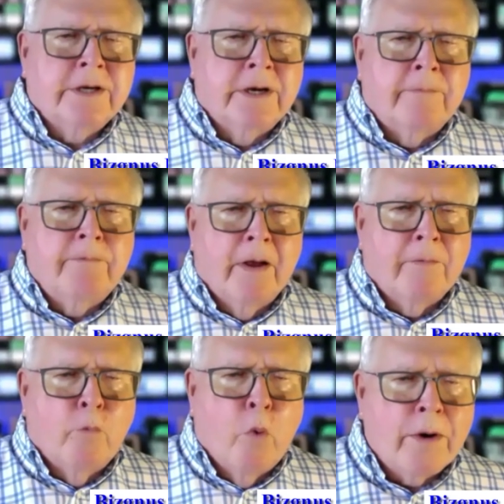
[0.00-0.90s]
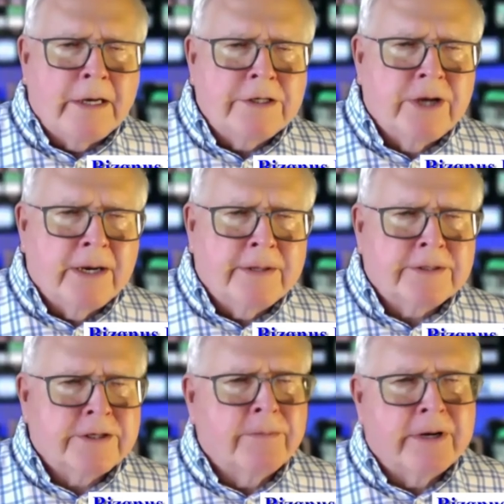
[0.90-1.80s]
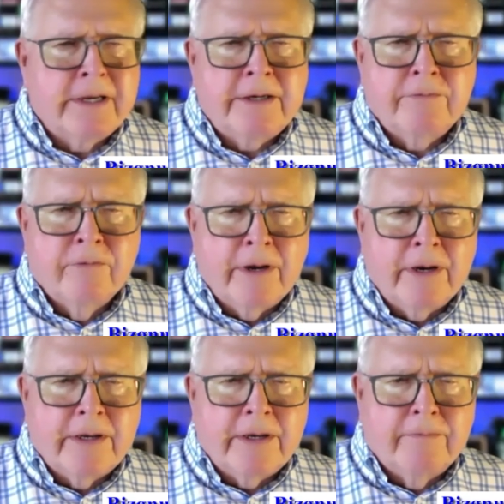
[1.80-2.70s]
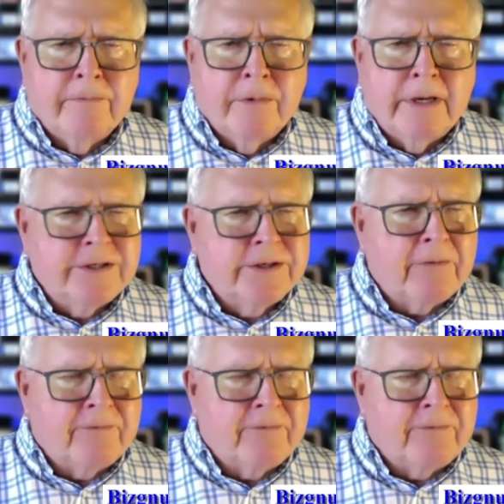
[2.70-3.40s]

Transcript: a, a warning sign that somebody really is not